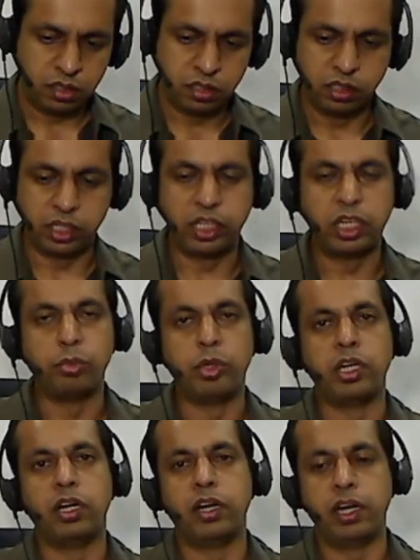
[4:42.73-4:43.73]
the
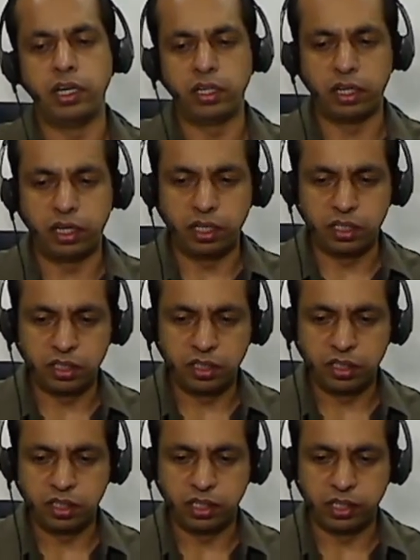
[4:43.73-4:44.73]
incremental drain current
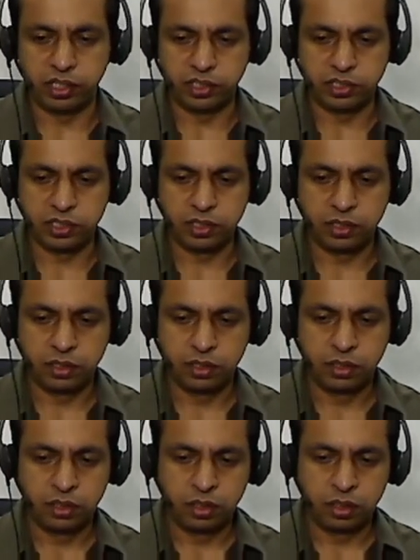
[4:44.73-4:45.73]
is
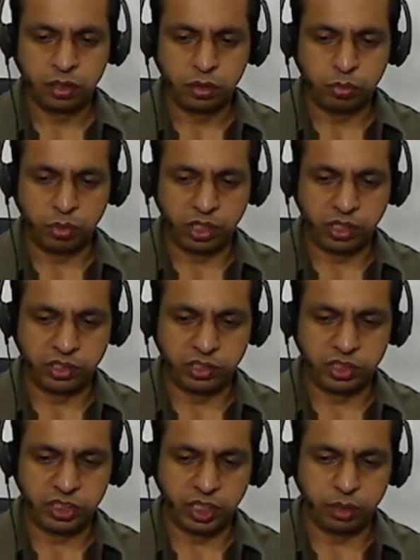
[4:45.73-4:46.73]
minus
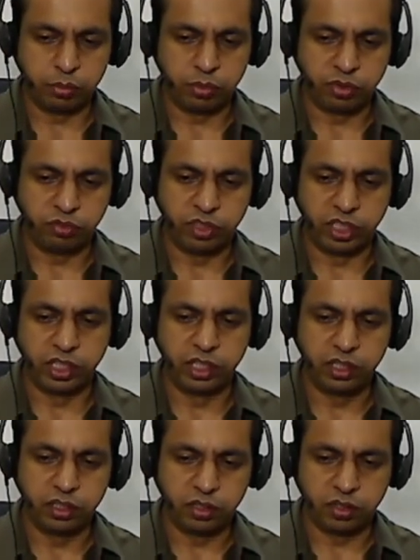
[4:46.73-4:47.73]
Gm
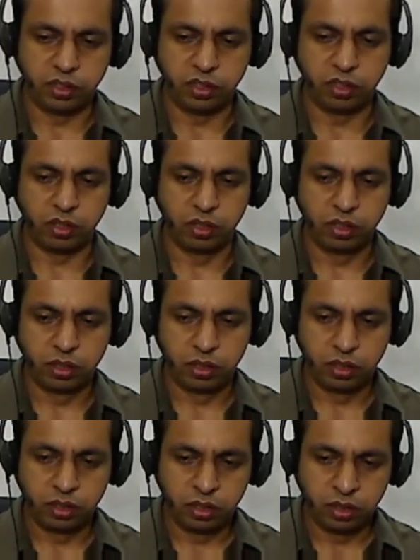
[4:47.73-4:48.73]
Vi or
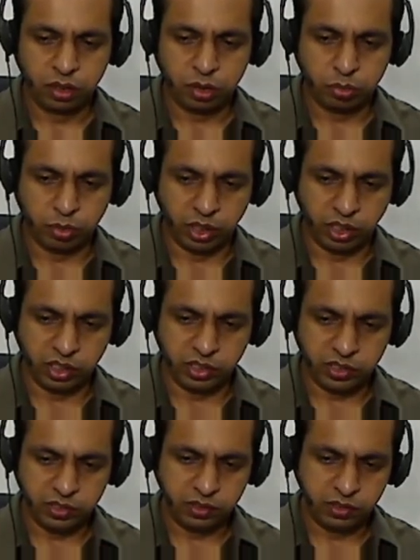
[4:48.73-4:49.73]

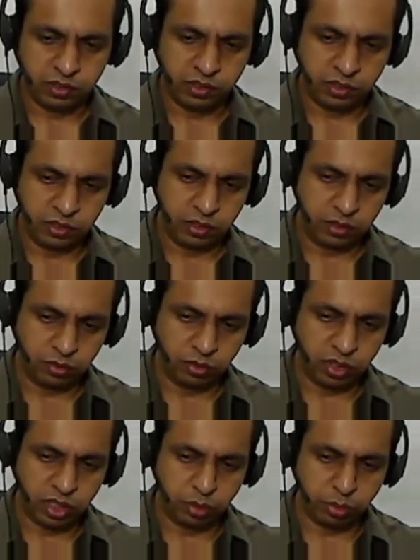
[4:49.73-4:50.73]
minus
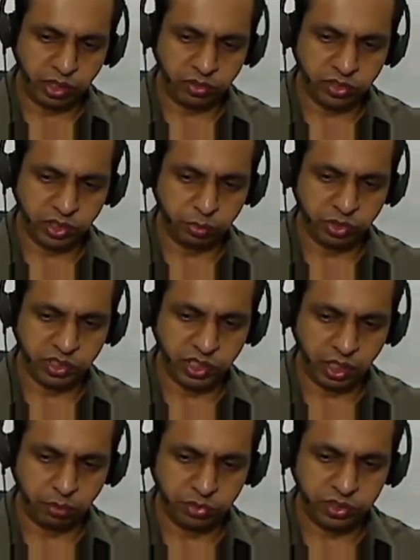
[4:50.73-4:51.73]
200 microsiemens
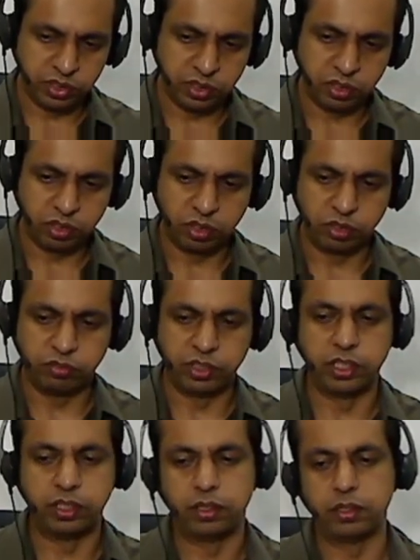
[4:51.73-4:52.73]
times Vi.